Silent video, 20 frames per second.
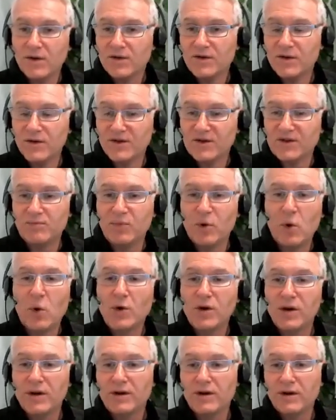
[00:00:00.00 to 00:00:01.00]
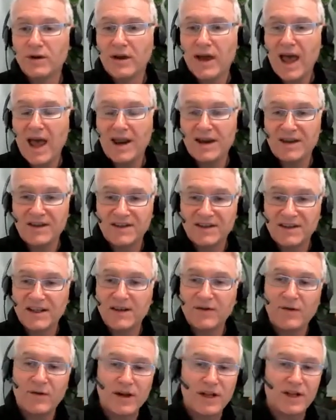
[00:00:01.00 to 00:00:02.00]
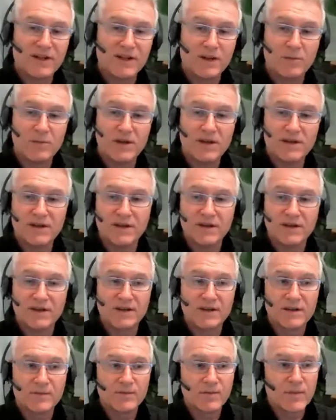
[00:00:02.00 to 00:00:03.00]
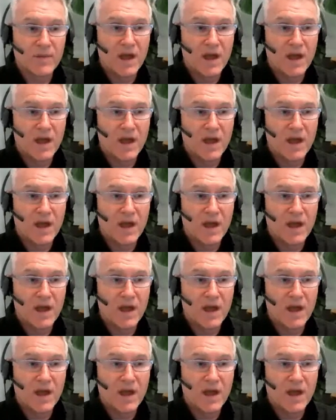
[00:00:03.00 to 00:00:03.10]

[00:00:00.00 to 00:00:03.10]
to support it and its delivery into the business.